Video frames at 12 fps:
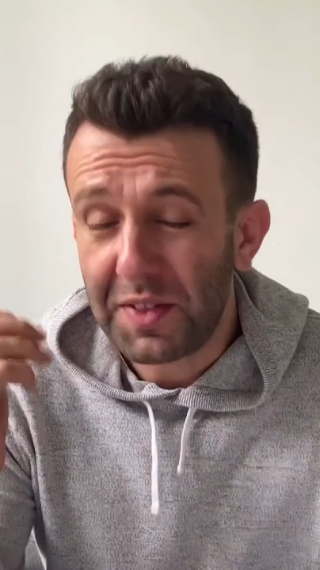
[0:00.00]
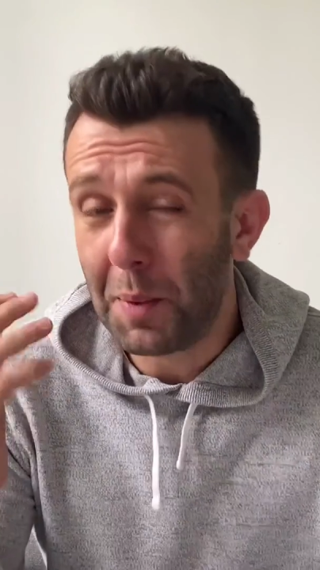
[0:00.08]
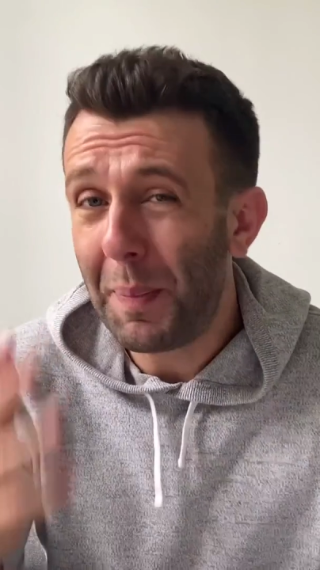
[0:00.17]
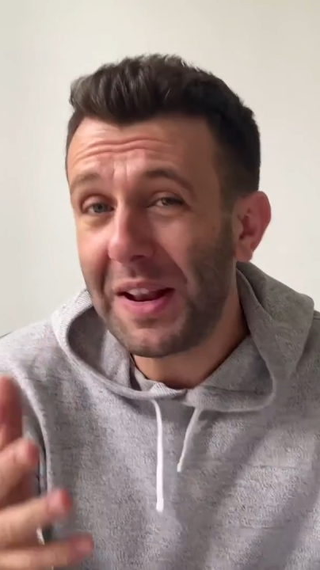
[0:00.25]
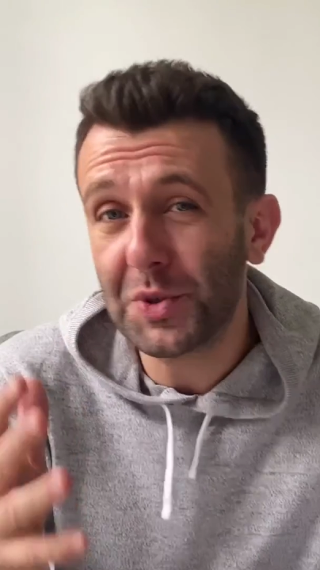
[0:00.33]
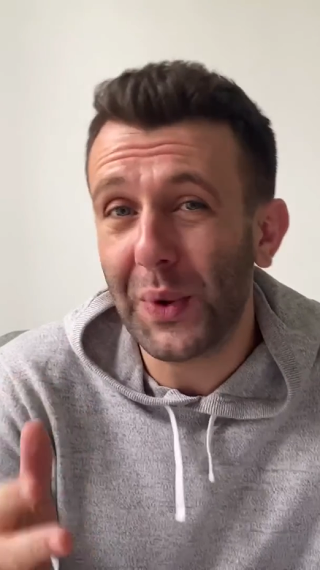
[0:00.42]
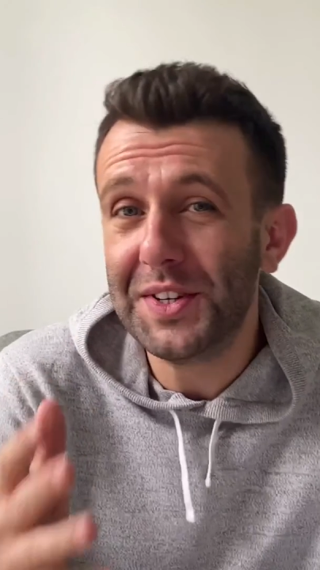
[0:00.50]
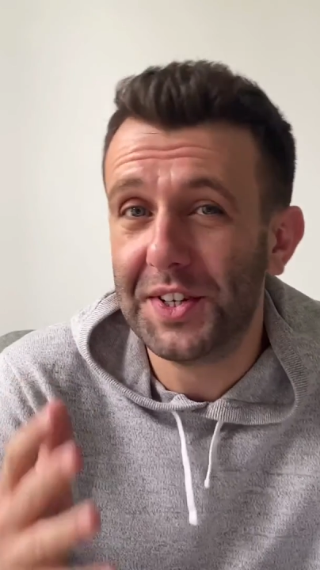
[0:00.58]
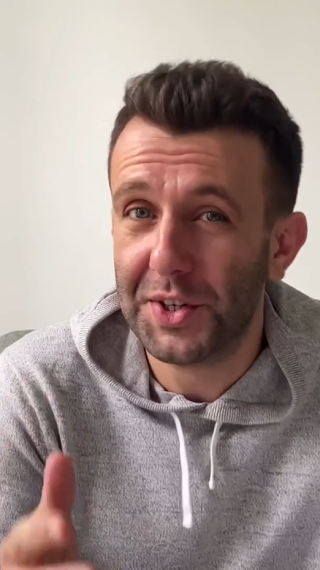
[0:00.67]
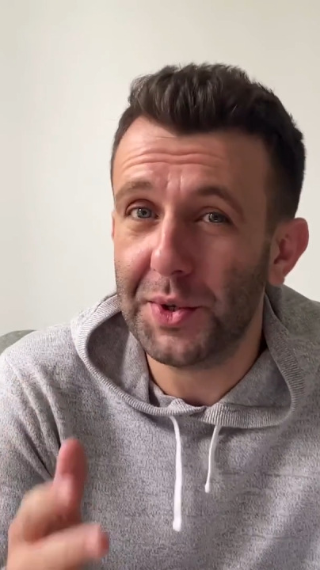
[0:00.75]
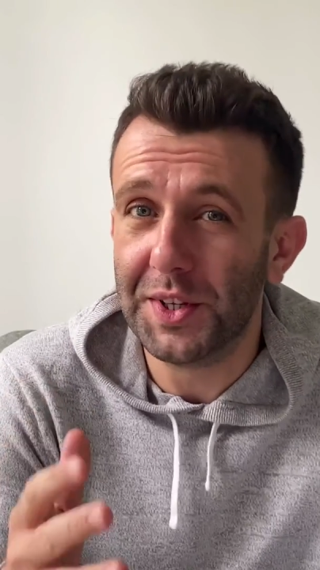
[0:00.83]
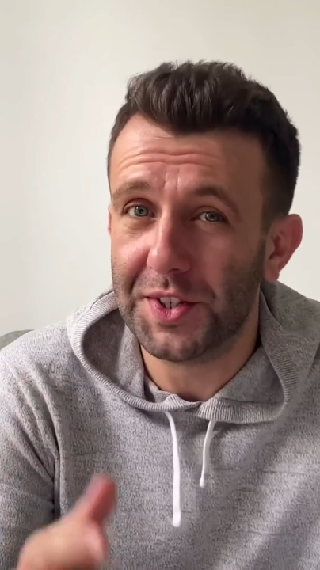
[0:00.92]
The best way to
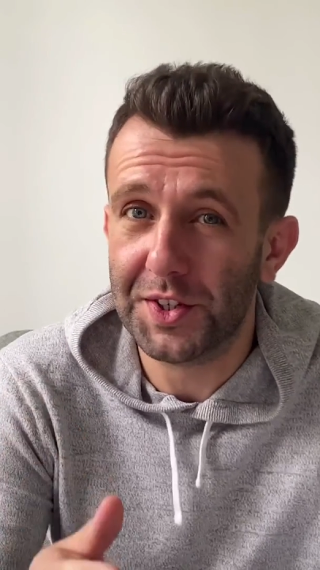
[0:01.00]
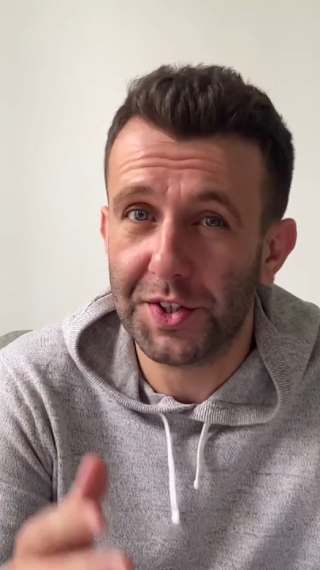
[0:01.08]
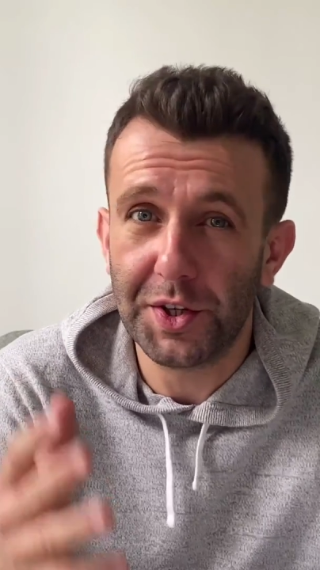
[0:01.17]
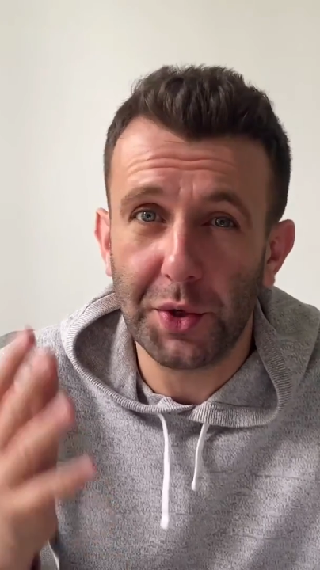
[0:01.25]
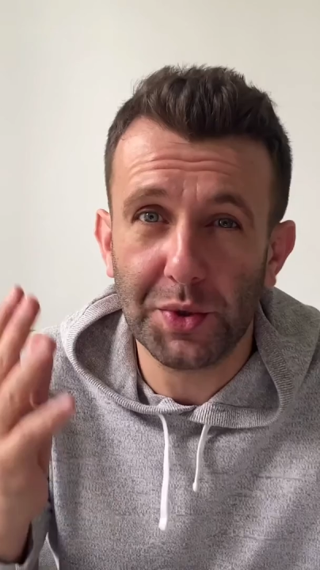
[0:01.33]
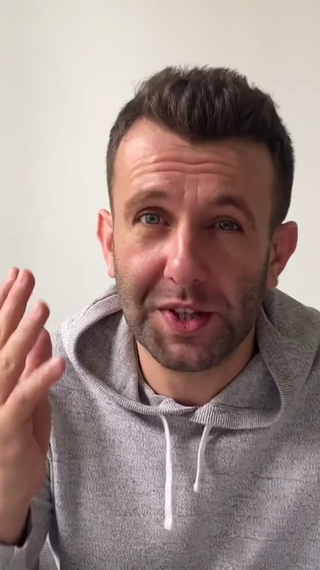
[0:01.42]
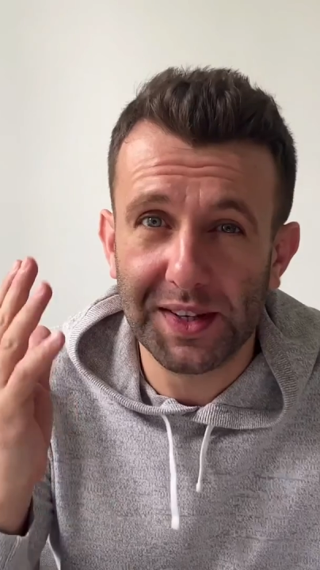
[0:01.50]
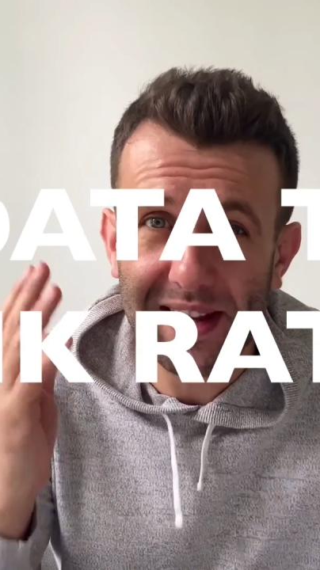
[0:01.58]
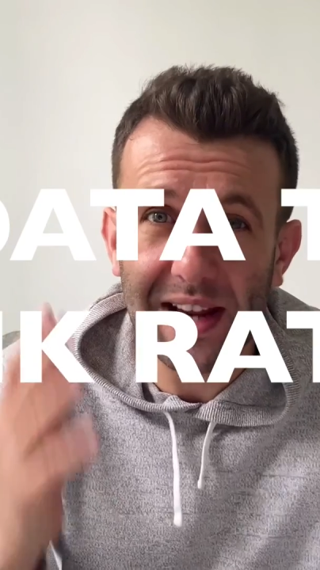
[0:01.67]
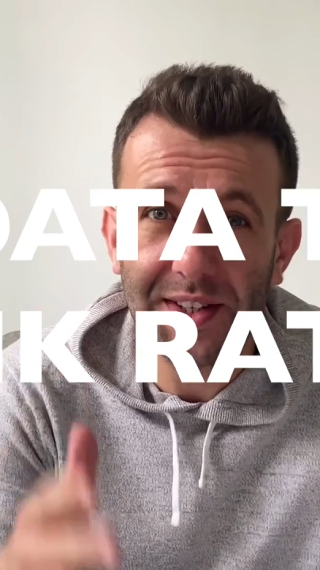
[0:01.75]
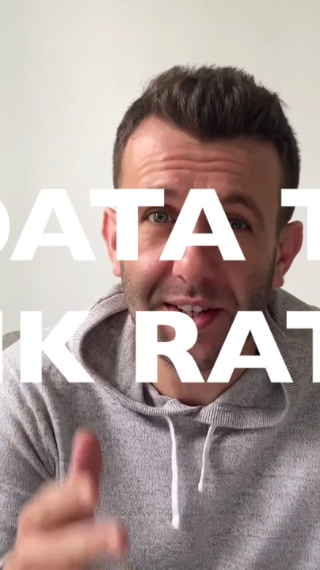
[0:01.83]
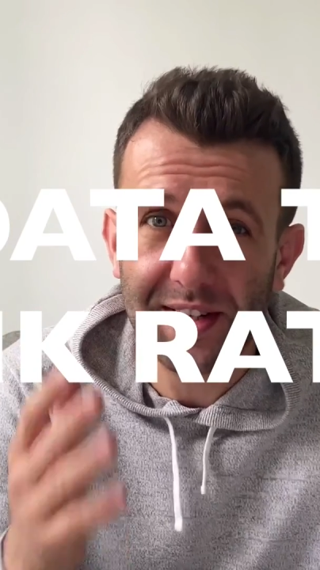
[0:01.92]
do this is to use the
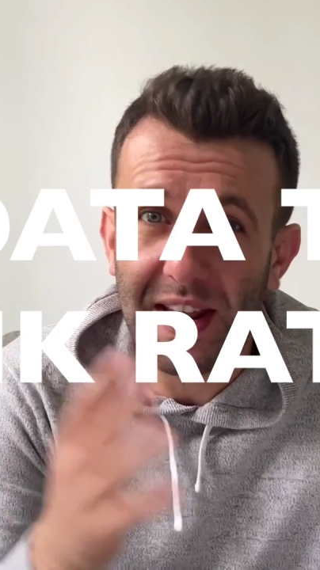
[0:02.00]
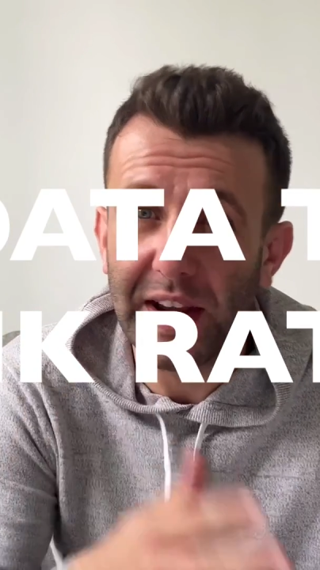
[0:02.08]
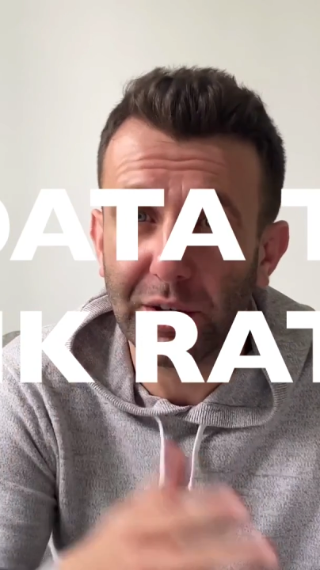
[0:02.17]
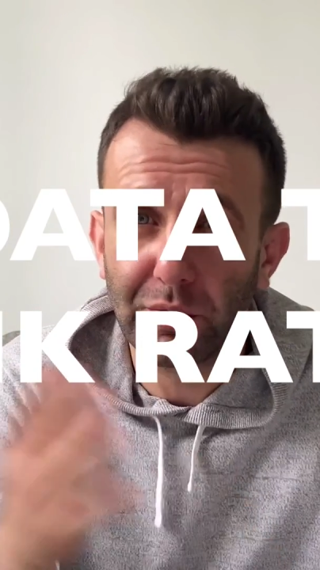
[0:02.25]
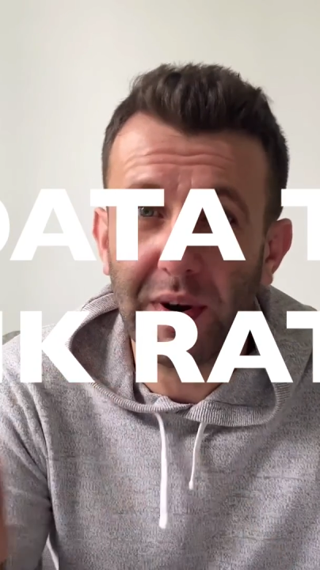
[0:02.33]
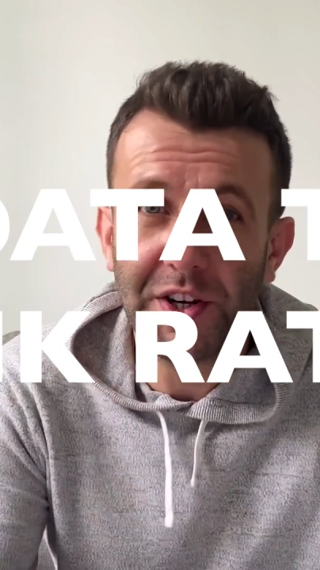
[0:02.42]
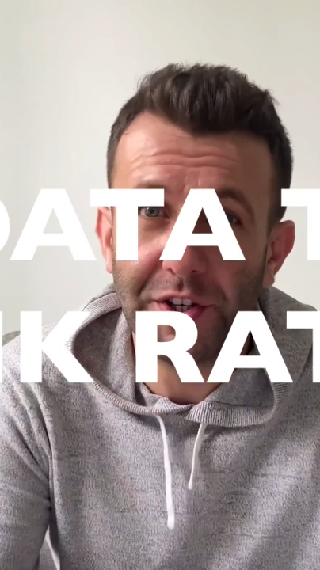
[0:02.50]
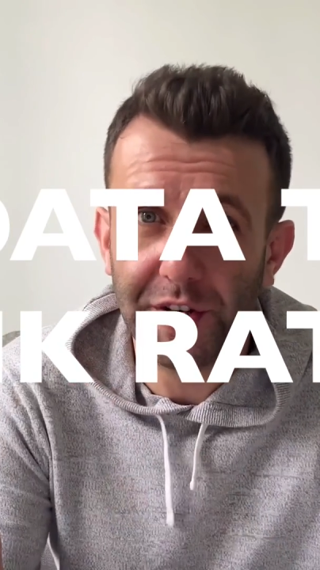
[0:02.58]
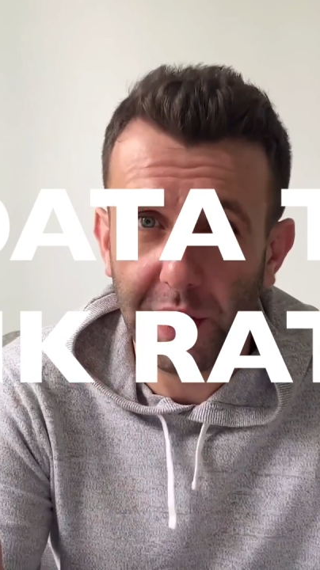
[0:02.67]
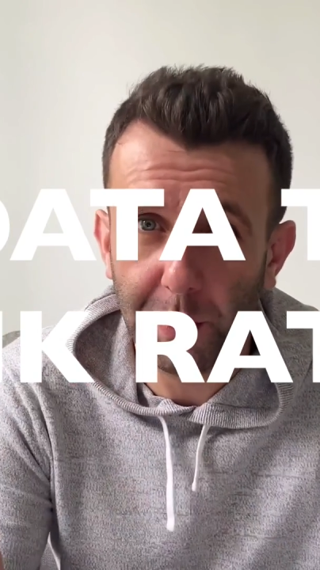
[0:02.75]
data to ink ratio,